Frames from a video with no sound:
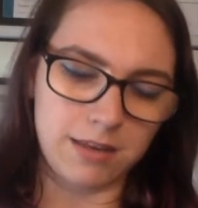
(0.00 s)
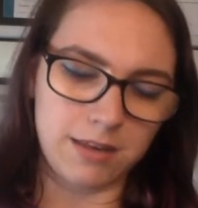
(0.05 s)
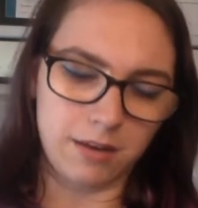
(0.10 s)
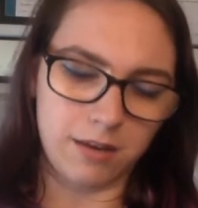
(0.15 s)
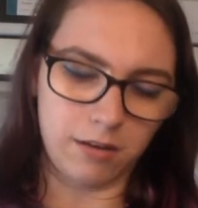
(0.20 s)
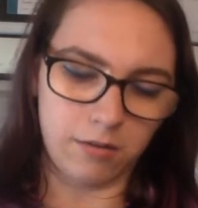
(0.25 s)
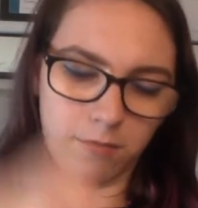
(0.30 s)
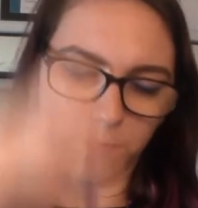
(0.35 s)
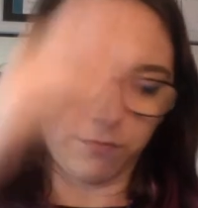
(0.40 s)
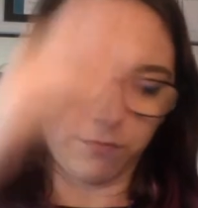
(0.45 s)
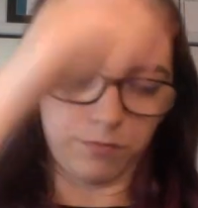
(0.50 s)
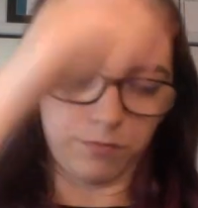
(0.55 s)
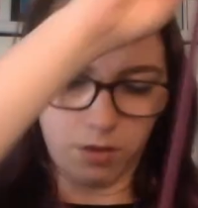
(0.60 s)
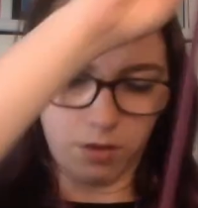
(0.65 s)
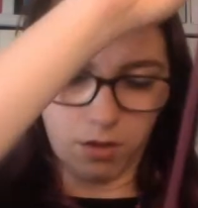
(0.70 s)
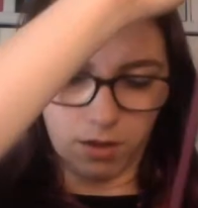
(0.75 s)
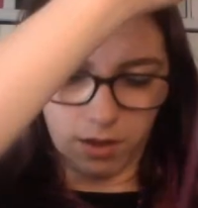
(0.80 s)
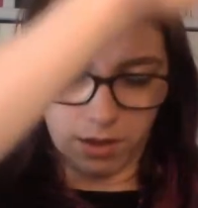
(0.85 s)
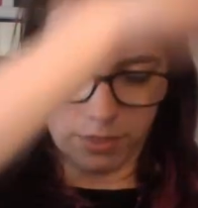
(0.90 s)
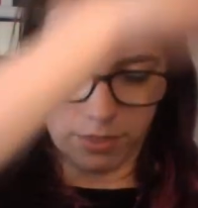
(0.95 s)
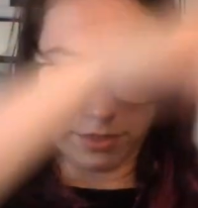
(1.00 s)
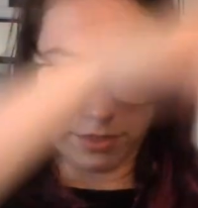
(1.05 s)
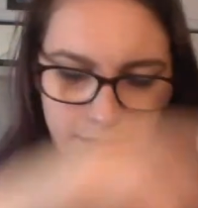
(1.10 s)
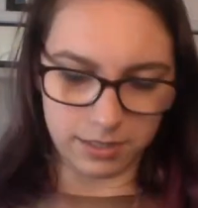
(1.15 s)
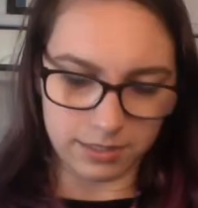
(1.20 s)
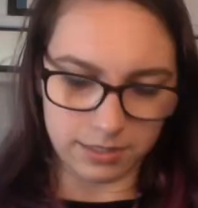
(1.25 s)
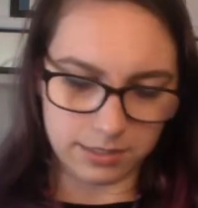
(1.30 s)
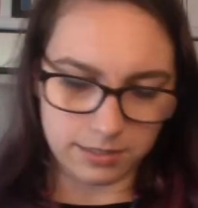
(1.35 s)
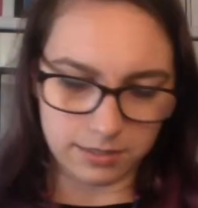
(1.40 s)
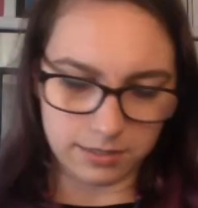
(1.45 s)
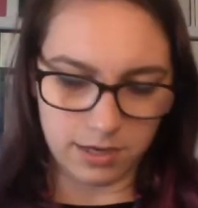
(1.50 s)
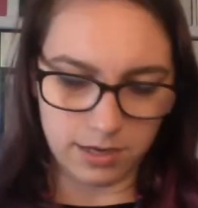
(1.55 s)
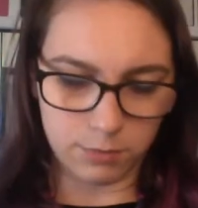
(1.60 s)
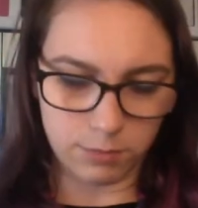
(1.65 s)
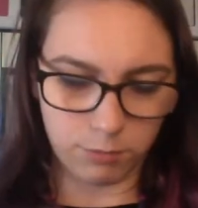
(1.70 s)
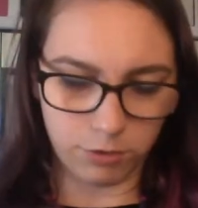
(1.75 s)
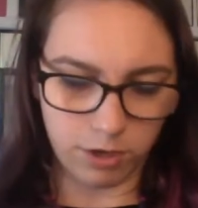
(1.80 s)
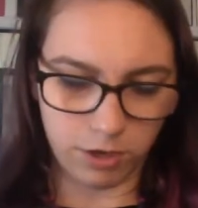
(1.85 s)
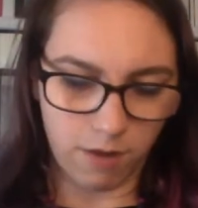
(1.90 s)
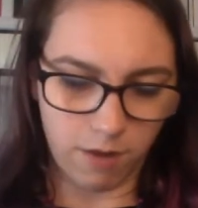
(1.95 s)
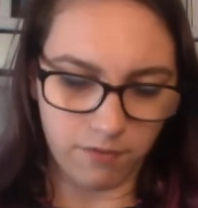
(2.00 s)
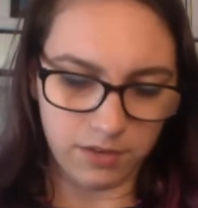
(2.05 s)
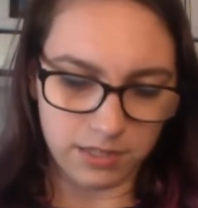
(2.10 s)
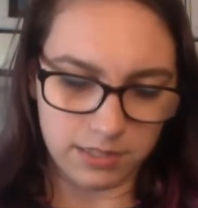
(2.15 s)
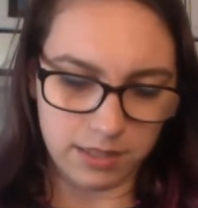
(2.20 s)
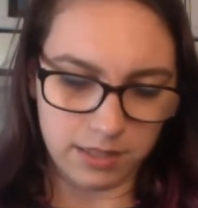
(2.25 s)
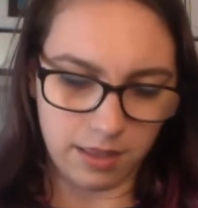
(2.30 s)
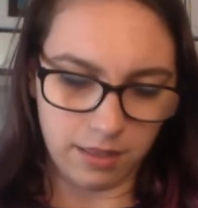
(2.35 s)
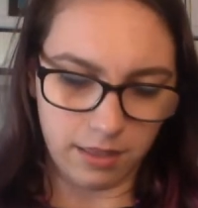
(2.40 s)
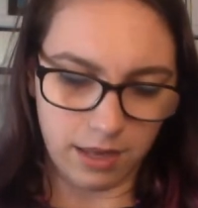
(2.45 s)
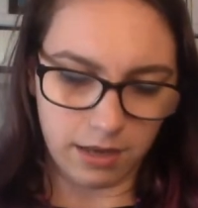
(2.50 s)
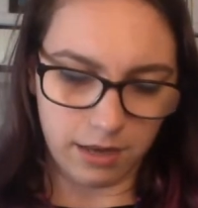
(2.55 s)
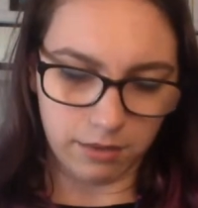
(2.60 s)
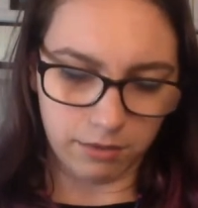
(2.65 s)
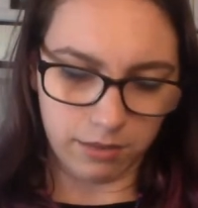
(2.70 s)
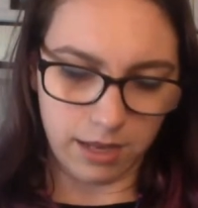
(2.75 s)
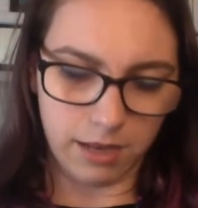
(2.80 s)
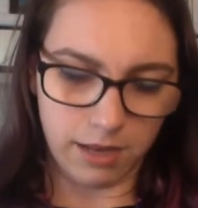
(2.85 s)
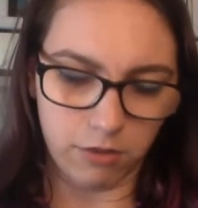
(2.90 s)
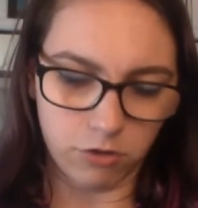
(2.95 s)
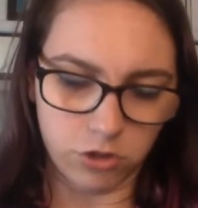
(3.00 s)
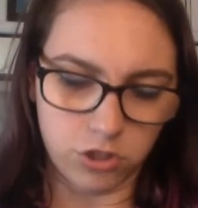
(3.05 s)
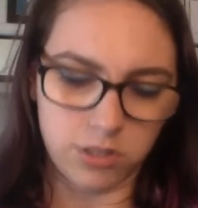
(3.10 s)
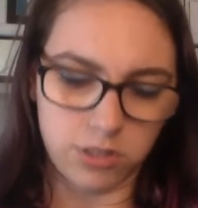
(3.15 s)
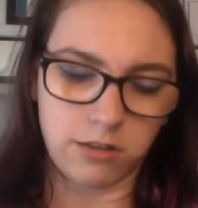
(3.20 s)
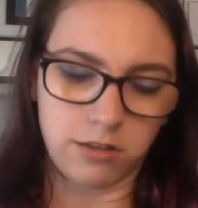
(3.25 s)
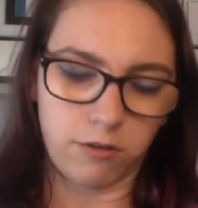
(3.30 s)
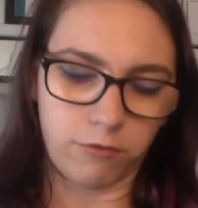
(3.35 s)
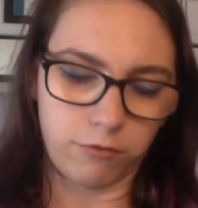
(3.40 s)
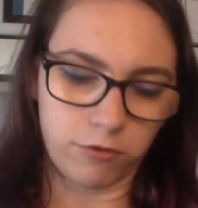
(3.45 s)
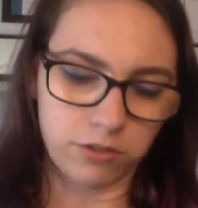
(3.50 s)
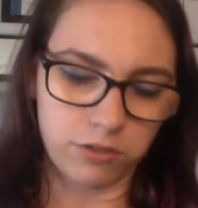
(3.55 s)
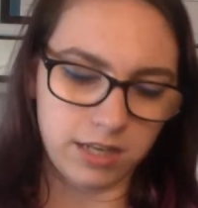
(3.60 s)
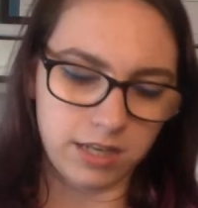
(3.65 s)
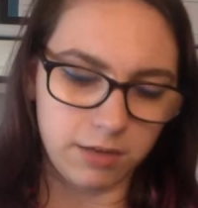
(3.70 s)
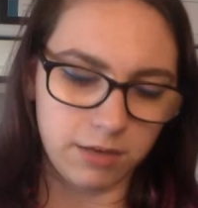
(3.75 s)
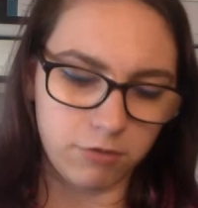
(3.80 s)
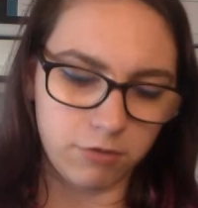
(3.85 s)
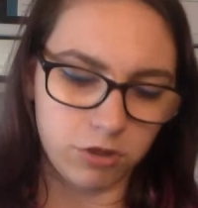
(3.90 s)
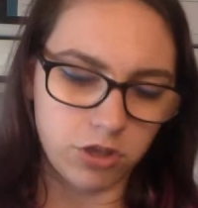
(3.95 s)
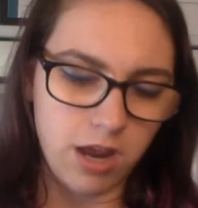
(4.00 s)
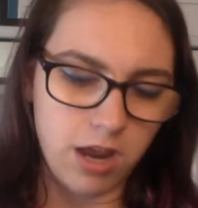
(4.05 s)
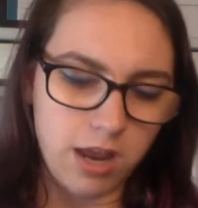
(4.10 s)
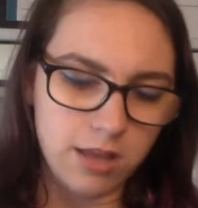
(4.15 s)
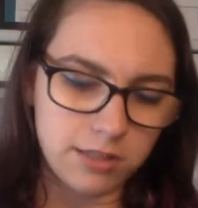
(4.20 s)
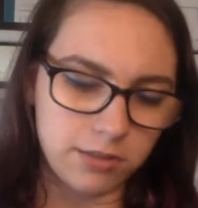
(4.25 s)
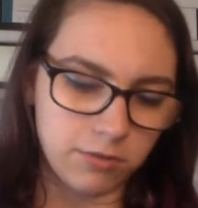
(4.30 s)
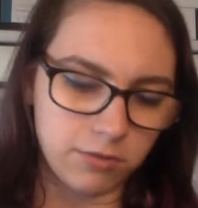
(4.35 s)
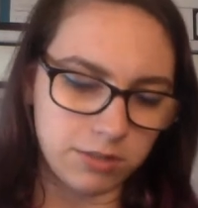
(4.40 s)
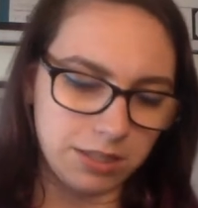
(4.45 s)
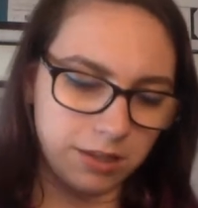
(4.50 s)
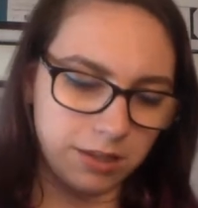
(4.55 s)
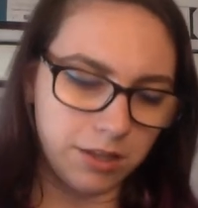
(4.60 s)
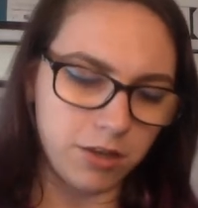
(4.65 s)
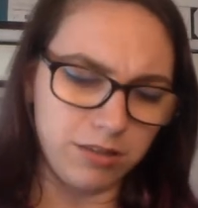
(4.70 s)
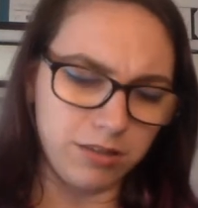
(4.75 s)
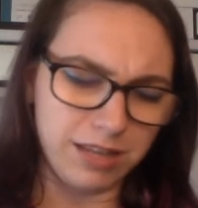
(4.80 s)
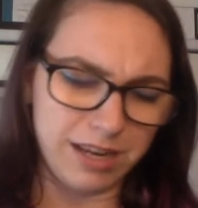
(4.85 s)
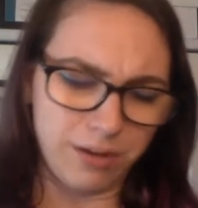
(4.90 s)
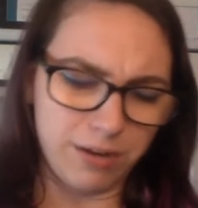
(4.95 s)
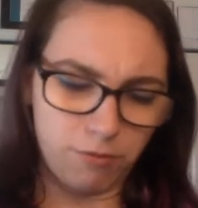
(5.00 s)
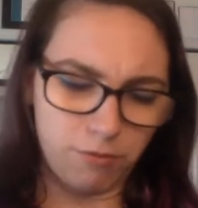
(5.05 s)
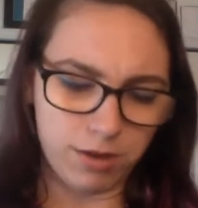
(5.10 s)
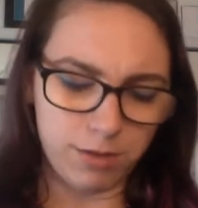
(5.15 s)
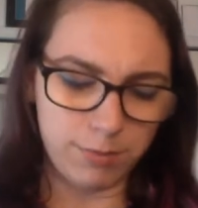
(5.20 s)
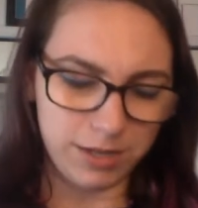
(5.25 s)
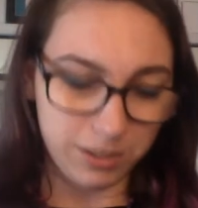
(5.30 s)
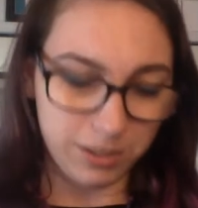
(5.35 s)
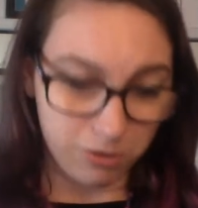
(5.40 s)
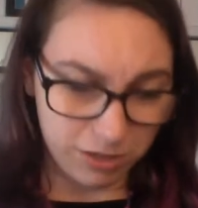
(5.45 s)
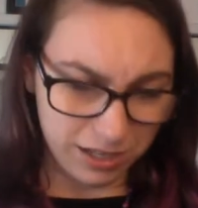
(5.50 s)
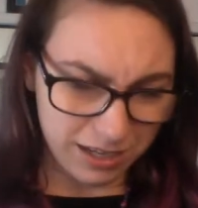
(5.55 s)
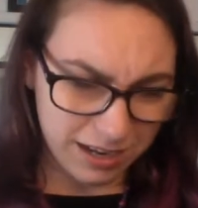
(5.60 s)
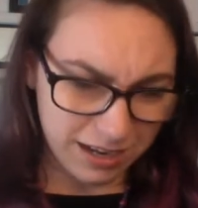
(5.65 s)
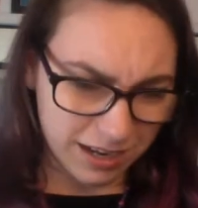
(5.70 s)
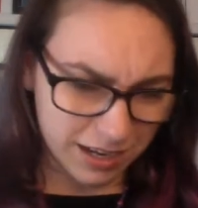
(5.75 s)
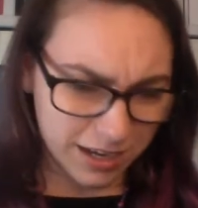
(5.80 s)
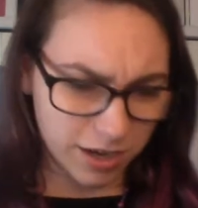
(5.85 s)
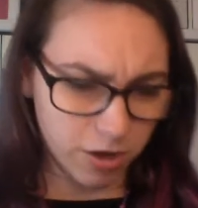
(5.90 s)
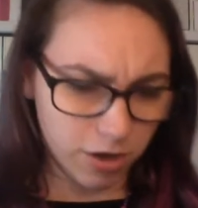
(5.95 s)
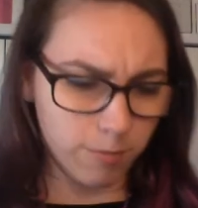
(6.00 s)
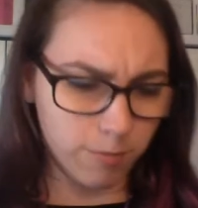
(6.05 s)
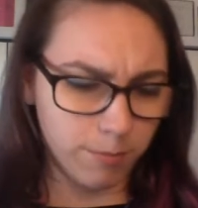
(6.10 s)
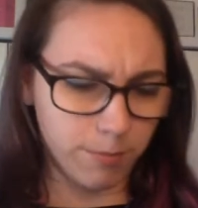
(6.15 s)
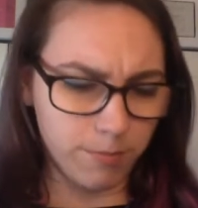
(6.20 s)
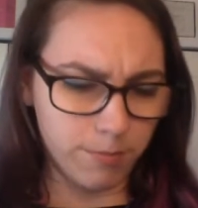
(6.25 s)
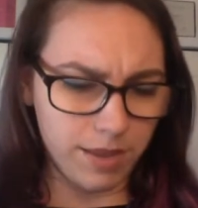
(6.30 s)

Now, I think it's pretty obvious that, like, English isn't their first language, so it's a little like, what am I looking at here?